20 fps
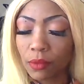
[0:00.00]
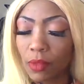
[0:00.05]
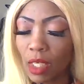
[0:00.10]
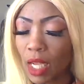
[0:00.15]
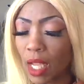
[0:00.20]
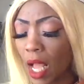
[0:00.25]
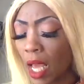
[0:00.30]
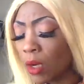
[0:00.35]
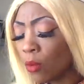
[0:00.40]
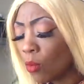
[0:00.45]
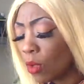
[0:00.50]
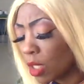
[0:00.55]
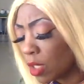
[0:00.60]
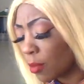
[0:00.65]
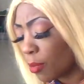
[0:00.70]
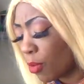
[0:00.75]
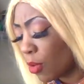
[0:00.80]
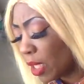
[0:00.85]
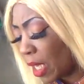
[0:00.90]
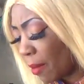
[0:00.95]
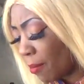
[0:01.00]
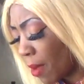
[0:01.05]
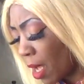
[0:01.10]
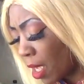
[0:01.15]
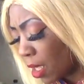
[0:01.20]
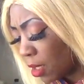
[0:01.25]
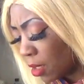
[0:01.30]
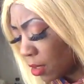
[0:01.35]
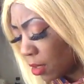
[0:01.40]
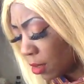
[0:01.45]
I kind of wanted to pull out my
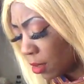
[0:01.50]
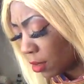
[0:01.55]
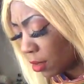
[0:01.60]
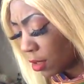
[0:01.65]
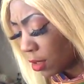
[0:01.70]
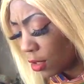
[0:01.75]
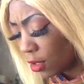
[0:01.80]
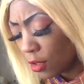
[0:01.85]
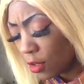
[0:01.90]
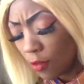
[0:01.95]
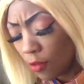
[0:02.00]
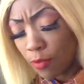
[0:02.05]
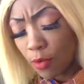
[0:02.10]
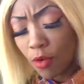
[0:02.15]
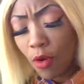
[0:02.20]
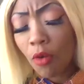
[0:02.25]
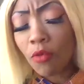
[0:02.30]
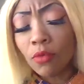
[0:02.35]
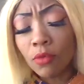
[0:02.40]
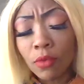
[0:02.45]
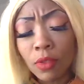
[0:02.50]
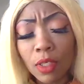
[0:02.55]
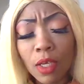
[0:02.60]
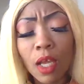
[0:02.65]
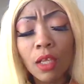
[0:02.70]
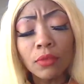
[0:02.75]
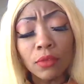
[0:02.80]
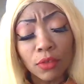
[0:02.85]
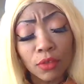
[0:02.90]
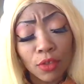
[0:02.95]
silver
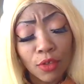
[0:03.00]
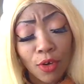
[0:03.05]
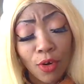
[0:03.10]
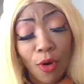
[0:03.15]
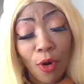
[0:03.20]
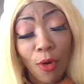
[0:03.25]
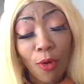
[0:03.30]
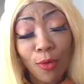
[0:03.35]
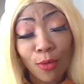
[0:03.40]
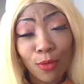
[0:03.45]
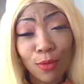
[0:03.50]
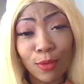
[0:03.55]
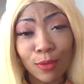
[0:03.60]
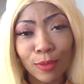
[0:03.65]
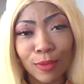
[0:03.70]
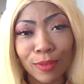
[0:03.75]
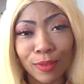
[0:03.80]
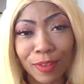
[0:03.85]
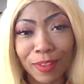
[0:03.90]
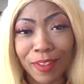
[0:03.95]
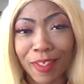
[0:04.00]
and gold.